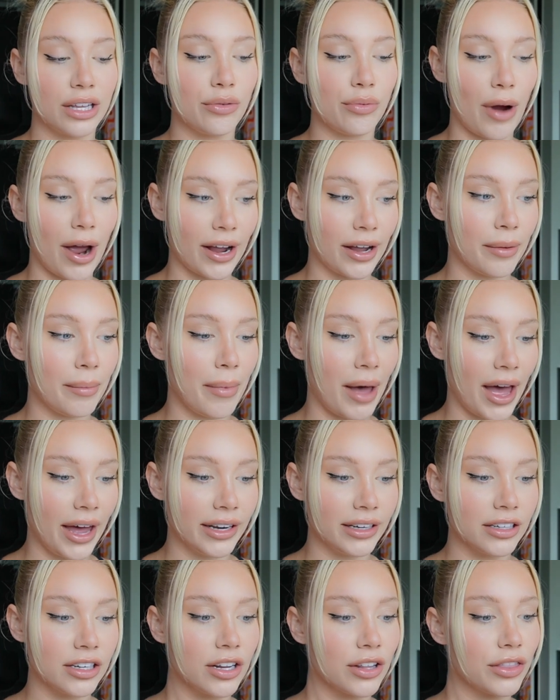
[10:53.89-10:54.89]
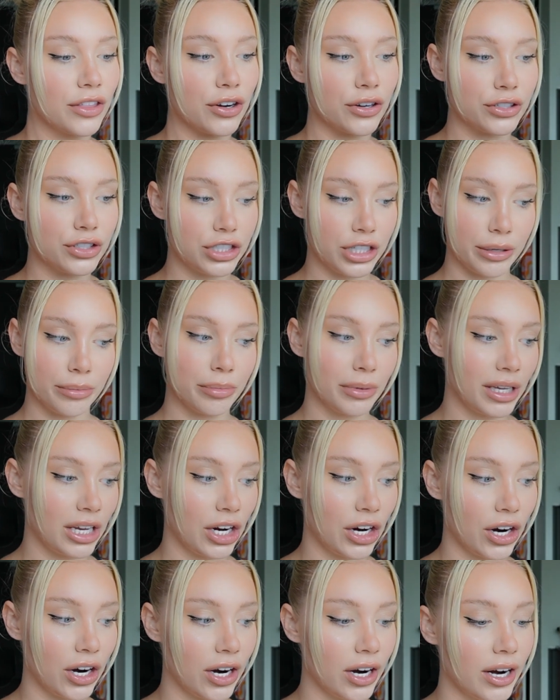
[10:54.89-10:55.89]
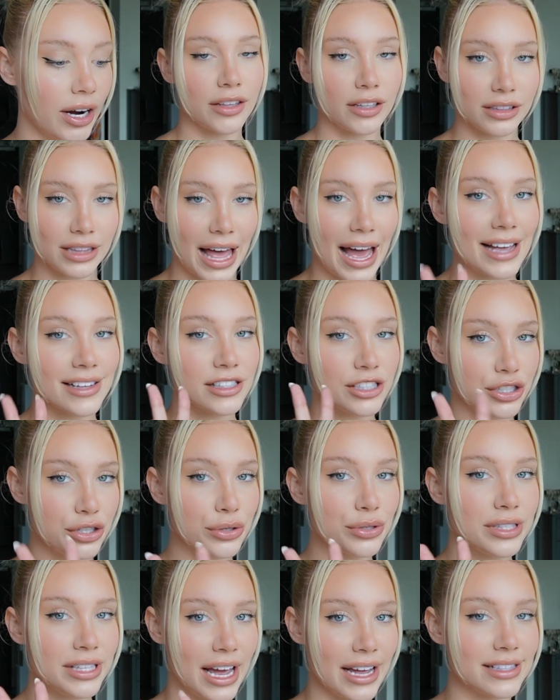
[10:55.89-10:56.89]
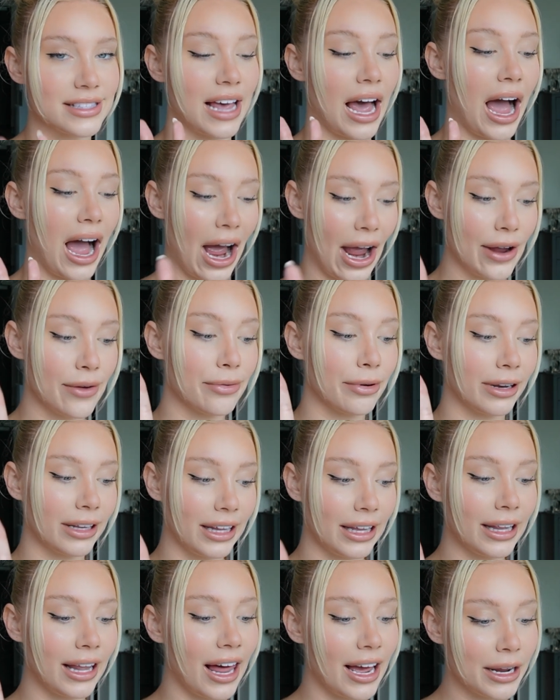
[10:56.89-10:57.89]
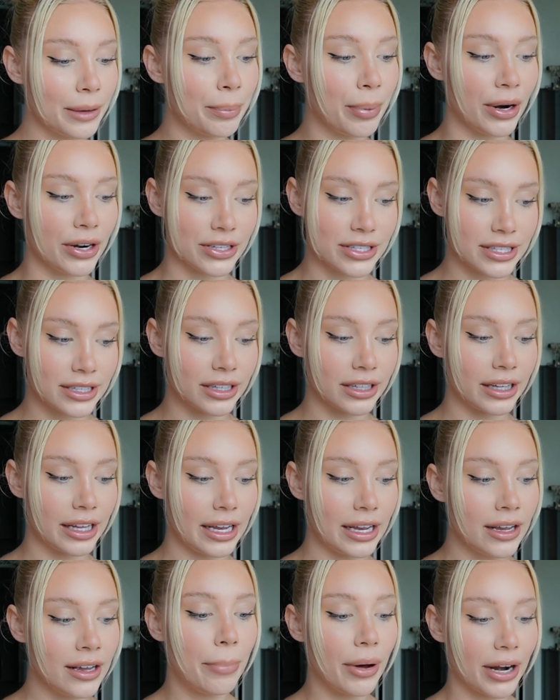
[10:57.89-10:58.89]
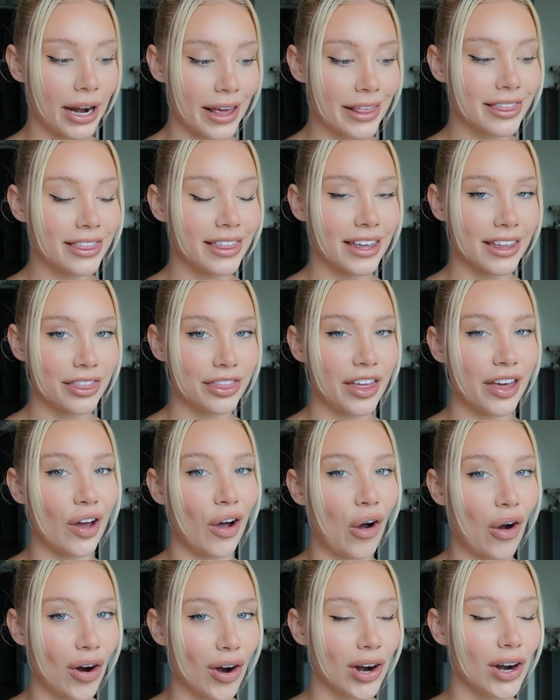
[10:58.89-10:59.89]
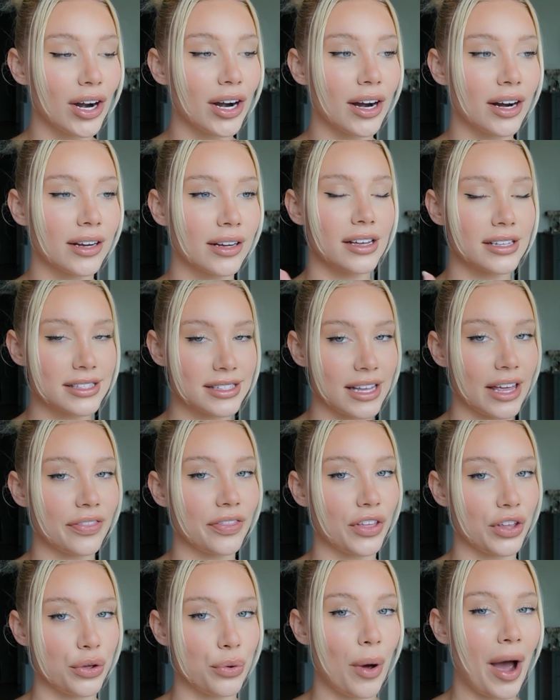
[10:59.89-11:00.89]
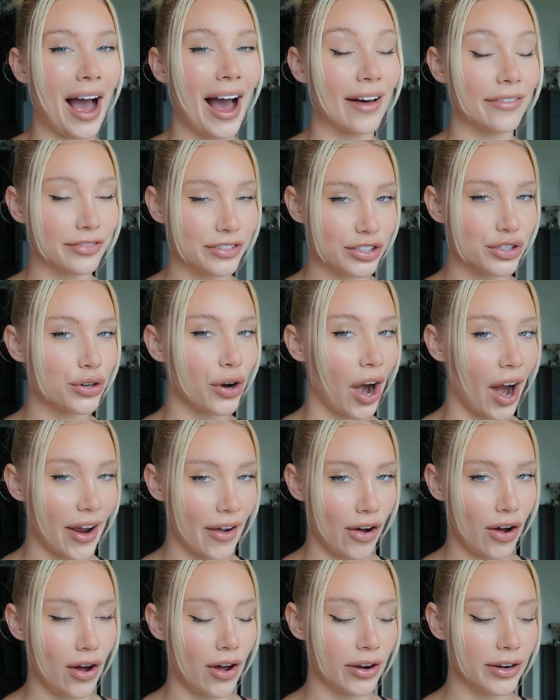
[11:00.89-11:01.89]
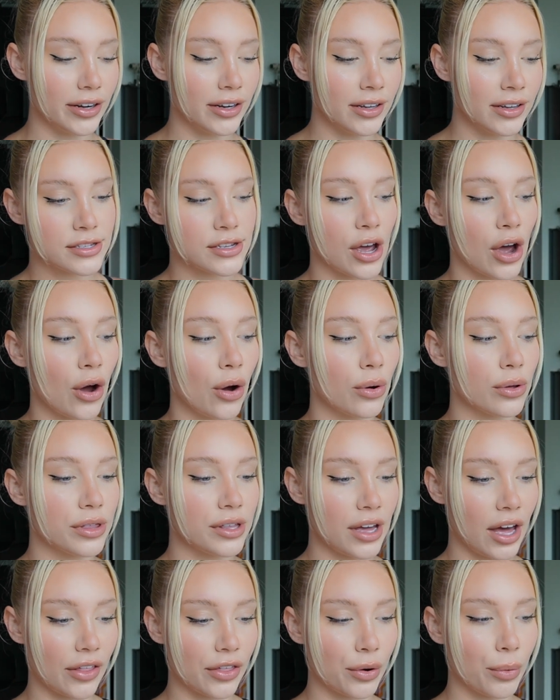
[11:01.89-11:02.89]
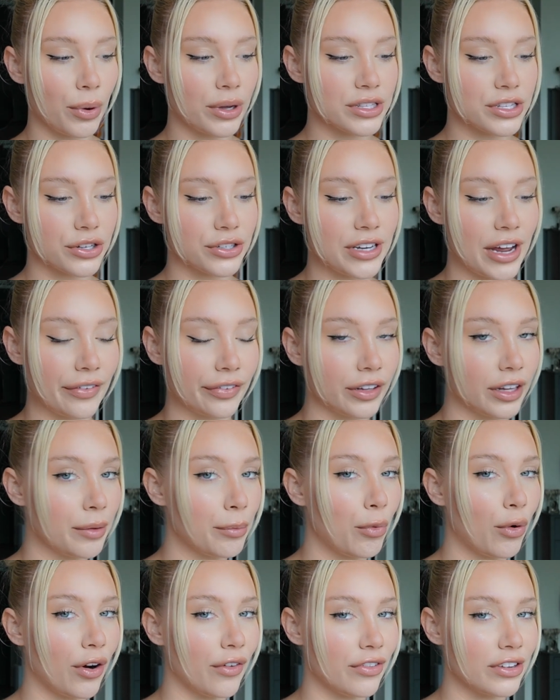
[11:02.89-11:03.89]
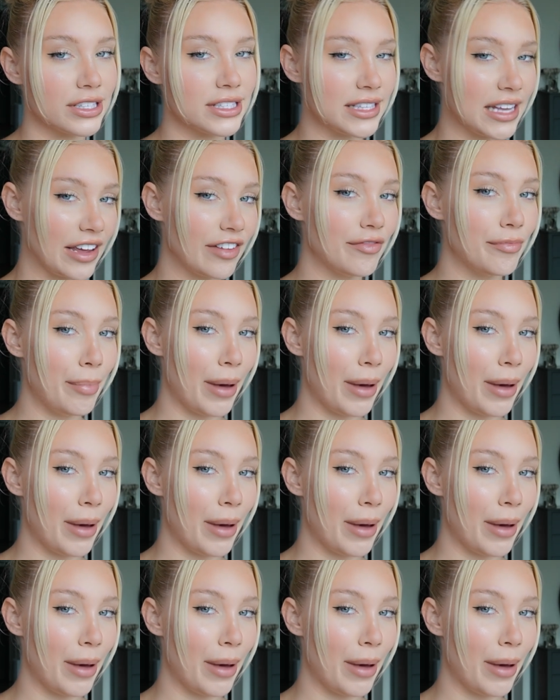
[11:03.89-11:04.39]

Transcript: recommend their gym gear. The last two sets I really like personally, but I think they are a set that you have to try on. So the other ones are definitely more of a safe